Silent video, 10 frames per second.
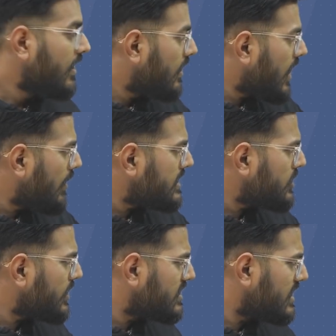Now as you
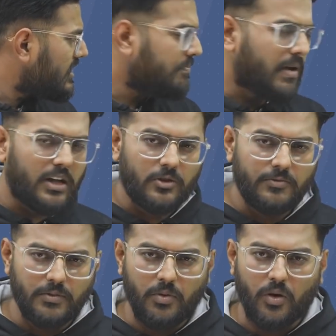can see the path of
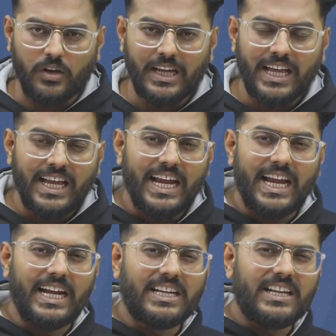the ball,
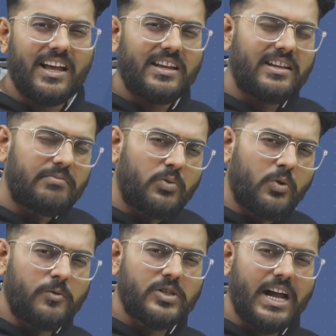it
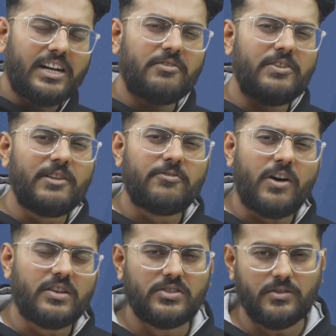moves at a very
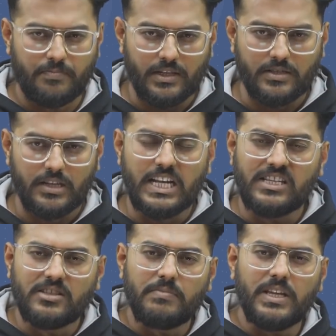faster pace.
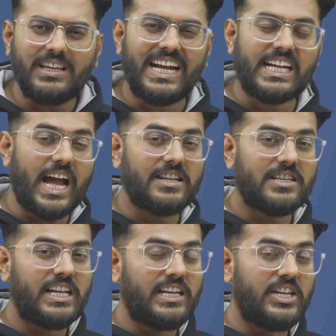Reason being, it has
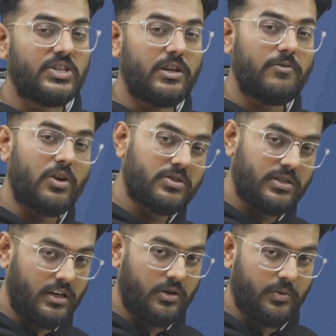an initial
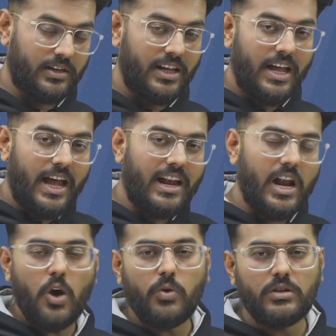velocity to it. And
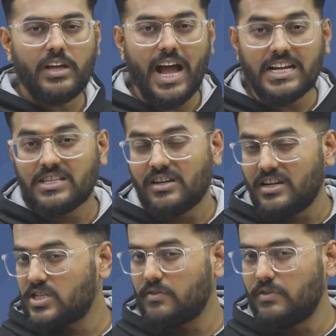now what the
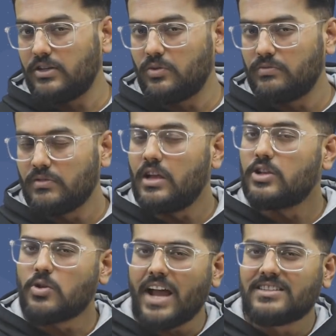acceleration will do?
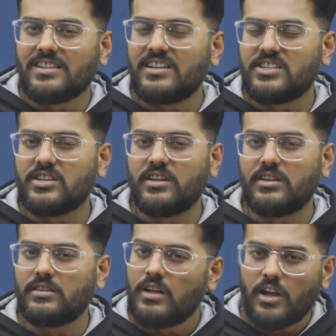So acceleration
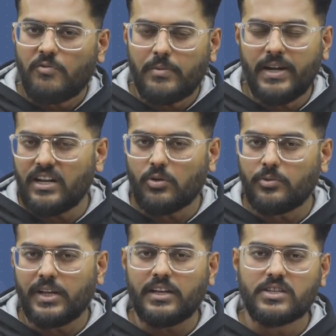here will be in
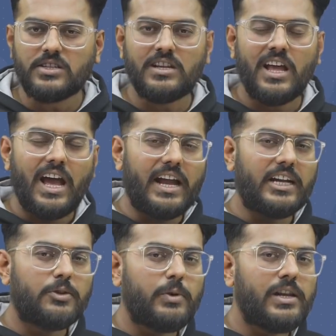downward direction, and
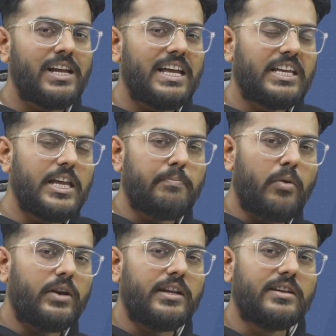it will keep
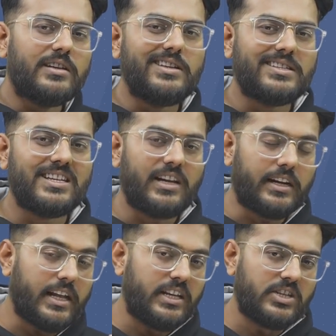on increasing
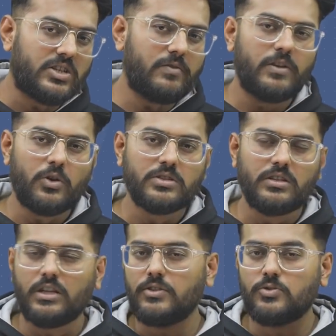that initial
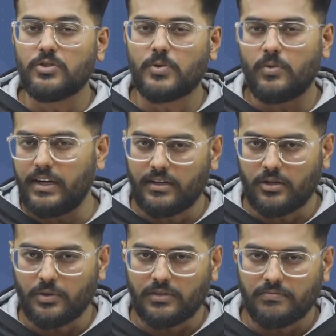velocity which was provided
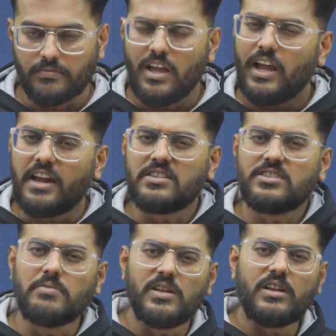to it. And a
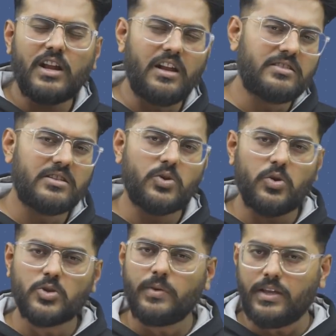similar analysis
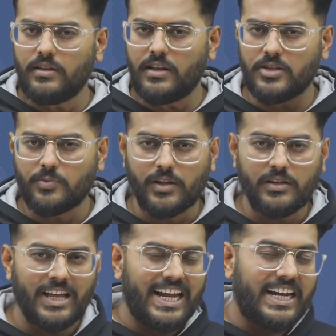goes over here as well.
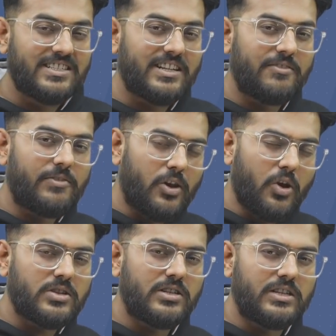Its
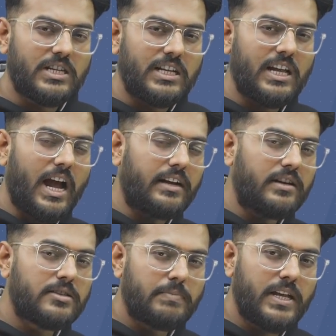velocity and
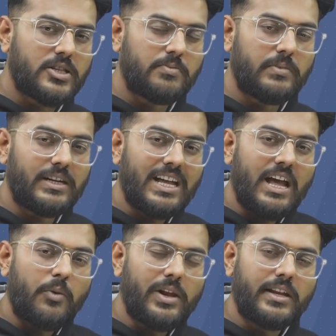displacement
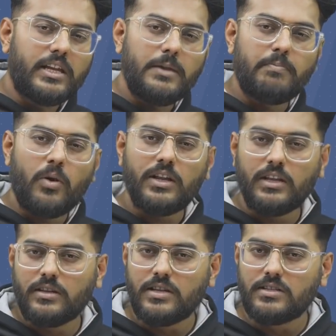will keep on
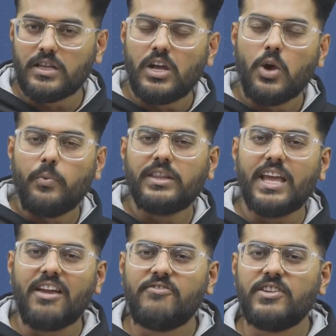increasing with
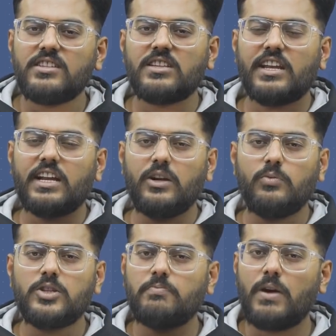every second
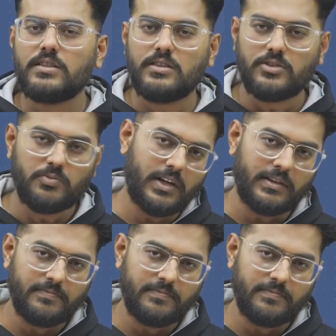which passes by.